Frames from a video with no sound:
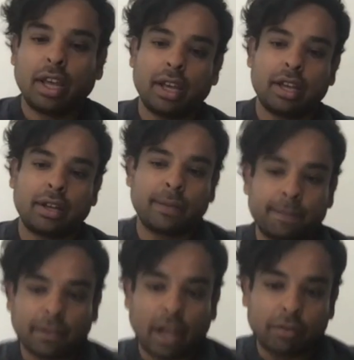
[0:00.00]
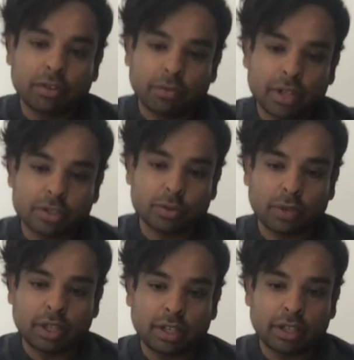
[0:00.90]
Um, after which
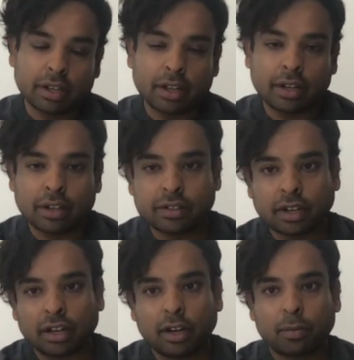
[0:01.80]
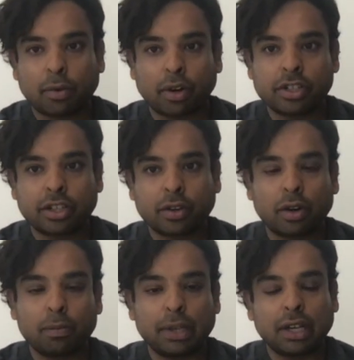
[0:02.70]
we uh, started a project
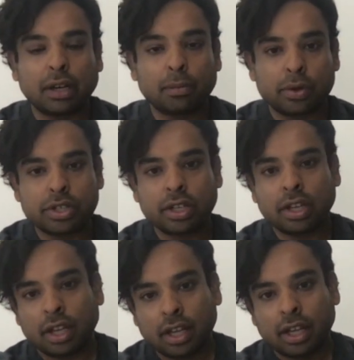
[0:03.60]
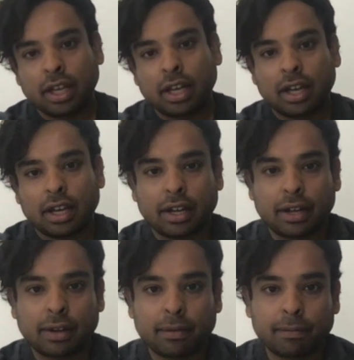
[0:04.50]
called Pika Moji,
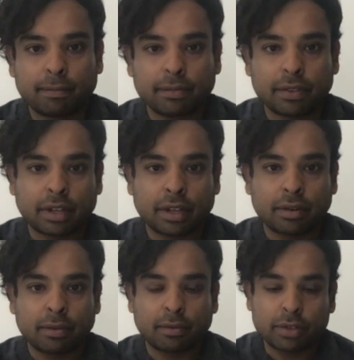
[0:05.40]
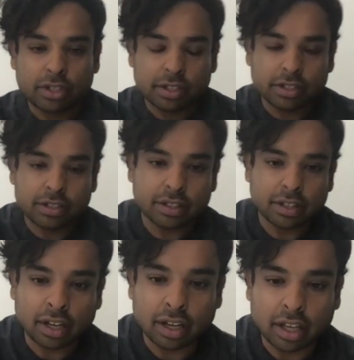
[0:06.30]
um, uh, which is
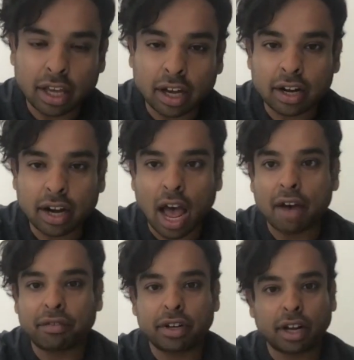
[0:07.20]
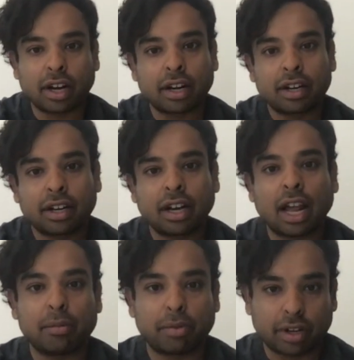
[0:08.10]
an A R avatar
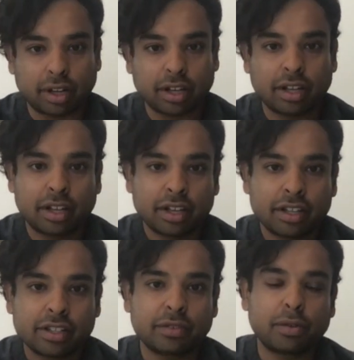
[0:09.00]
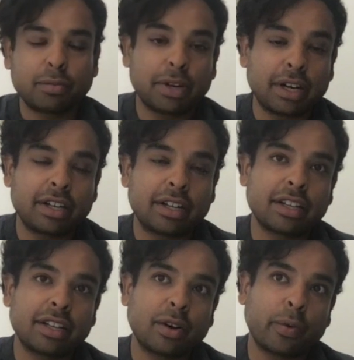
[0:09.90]
library. So we built
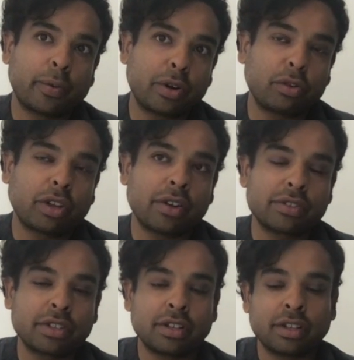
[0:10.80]
over two thousand,